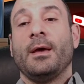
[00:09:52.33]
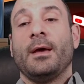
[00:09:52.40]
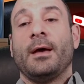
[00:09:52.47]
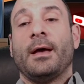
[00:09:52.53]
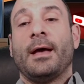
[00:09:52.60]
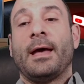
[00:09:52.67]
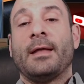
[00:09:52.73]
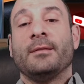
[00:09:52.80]

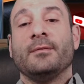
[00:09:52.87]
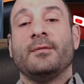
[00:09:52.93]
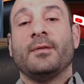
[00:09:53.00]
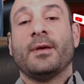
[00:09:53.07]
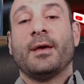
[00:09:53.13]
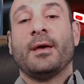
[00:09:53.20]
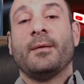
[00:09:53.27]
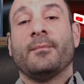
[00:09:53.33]
And
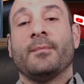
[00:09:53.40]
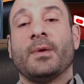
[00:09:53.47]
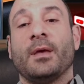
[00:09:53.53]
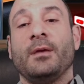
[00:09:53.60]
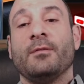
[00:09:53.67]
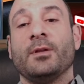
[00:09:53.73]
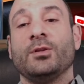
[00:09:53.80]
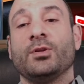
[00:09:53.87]

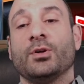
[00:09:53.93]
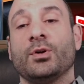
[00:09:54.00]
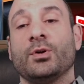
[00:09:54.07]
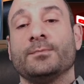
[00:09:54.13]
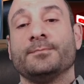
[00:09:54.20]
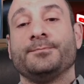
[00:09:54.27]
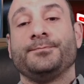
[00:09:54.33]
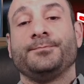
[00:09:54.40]
even
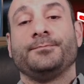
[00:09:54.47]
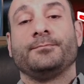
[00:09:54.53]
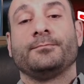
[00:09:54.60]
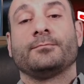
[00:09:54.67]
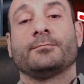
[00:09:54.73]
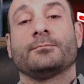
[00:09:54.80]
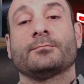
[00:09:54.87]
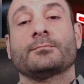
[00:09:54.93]
though
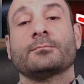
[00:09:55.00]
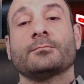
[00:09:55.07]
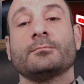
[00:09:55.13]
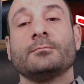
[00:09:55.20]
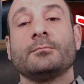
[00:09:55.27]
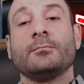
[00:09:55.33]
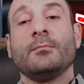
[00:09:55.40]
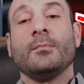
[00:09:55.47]

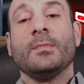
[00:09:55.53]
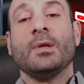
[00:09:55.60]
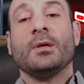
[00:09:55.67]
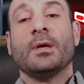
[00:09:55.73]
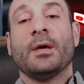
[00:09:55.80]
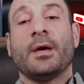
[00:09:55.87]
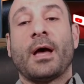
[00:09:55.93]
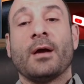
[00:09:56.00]

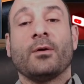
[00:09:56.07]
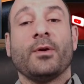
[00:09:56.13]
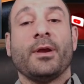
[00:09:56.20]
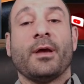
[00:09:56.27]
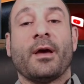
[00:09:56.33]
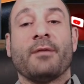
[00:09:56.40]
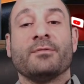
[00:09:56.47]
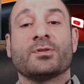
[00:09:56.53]
Hungary
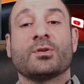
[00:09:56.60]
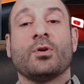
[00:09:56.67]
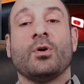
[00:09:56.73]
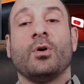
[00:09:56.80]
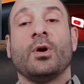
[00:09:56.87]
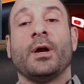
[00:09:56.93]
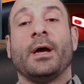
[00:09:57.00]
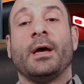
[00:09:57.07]
have
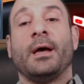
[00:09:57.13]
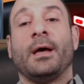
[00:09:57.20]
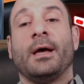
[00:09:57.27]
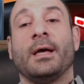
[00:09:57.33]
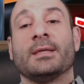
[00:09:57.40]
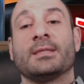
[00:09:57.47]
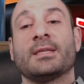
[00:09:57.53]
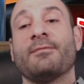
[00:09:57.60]
scored
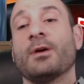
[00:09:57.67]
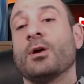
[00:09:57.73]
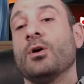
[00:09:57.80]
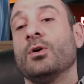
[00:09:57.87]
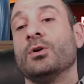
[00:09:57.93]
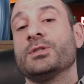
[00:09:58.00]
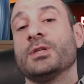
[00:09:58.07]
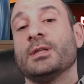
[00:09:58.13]
7
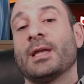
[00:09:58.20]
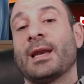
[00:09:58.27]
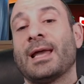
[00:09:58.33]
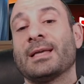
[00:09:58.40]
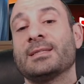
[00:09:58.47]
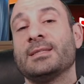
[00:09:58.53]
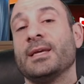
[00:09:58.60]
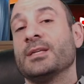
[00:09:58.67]
goals in the
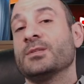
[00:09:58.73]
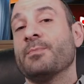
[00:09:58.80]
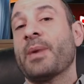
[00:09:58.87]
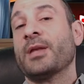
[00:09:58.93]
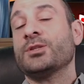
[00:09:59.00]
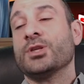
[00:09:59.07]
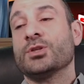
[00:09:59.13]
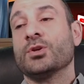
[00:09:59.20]
last 6
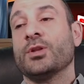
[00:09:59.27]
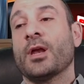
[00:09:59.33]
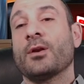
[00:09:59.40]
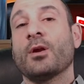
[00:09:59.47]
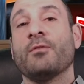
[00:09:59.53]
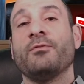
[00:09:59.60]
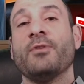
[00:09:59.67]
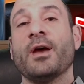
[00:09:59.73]
matches, so they are
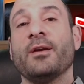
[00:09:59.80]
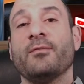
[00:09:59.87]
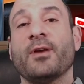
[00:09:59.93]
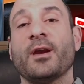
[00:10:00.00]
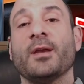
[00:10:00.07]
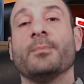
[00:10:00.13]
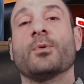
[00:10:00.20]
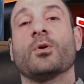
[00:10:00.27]
not very,
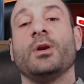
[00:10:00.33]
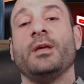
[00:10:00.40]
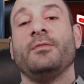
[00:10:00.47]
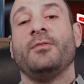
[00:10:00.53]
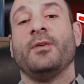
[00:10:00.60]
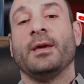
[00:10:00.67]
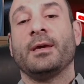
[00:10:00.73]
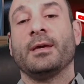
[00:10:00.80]
very
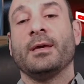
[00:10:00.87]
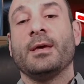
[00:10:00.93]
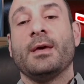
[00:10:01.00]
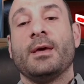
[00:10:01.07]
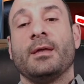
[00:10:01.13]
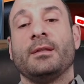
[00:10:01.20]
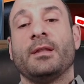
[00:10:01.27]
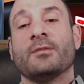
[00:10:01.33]
prolific,
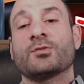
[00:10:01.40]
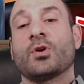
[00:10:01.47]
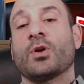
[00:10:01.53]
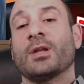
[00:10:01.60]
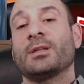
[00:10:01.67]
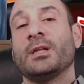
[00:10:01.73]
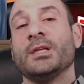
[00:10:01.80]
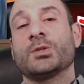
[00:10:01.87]
they have scored
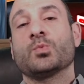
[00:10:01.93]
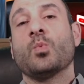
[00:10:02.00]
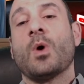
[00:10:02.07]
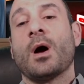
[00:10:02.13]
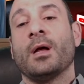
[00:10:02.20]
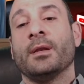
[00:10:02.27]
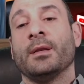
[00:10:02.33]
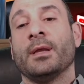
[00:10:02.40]
at least
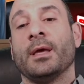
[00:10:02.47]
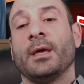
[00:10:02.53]
1